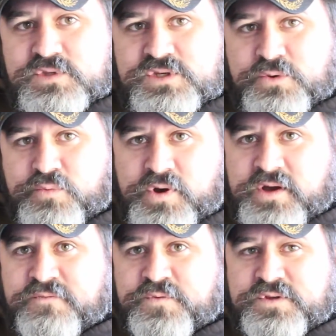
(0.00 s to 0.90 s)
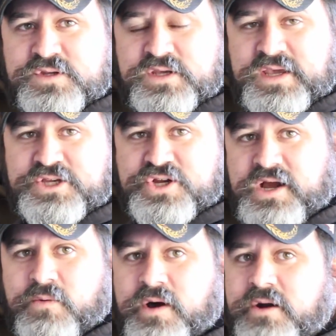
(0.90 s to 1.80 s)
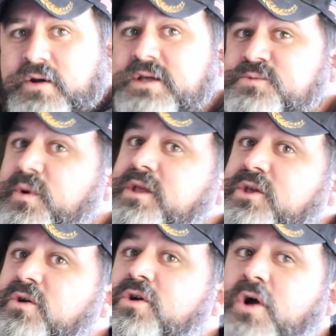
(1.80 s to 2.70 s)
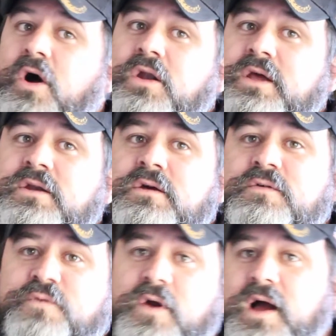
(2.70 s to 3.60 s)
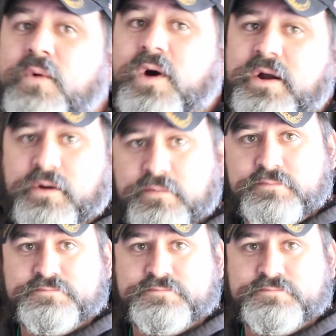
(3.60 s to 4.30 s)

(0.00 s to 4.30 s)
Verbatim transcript: to run to heat your hot water is when you're calling for hot water.